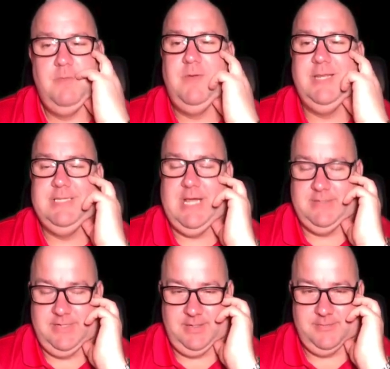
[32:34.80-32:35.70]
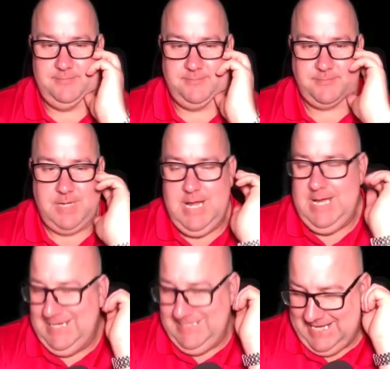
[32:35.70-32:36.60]
Fantastic.
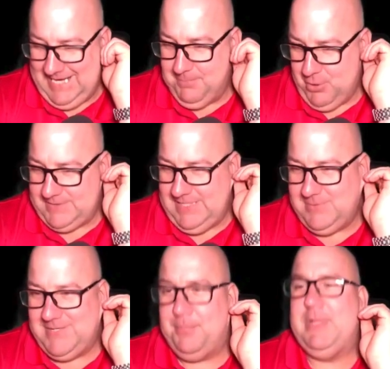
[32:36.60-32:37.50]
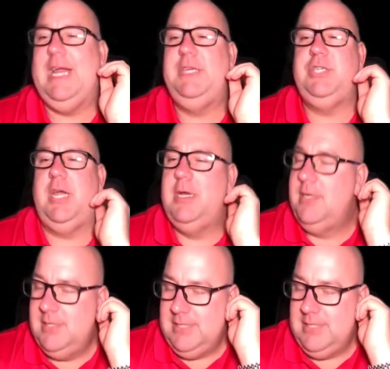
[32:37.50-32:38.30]
Dani Brooks, it was a pleasure